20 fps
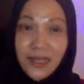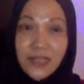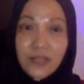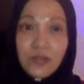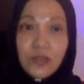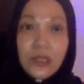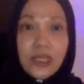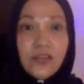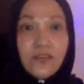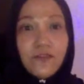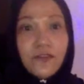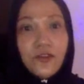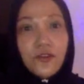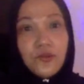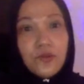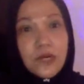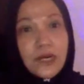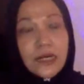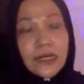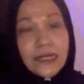So if
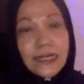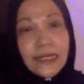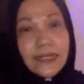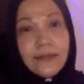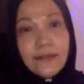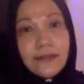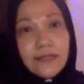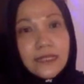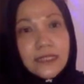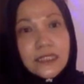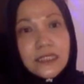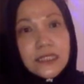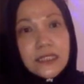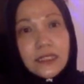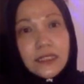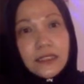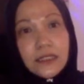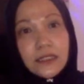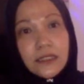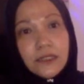you are in this
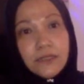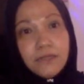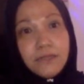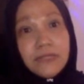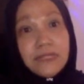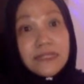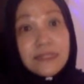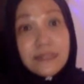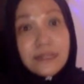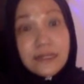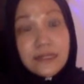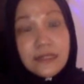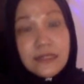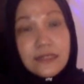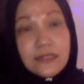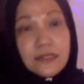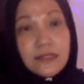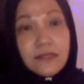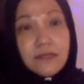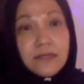uh,
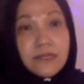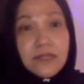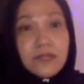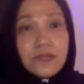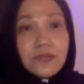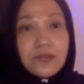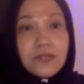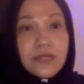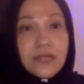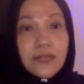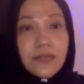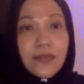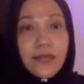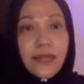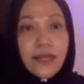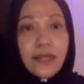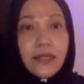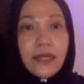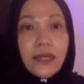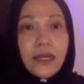business, it means to say
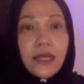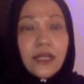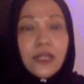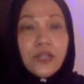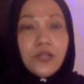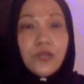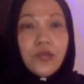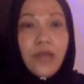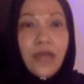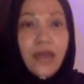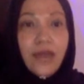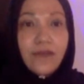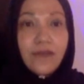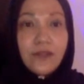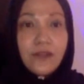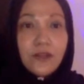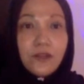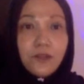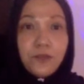that you have the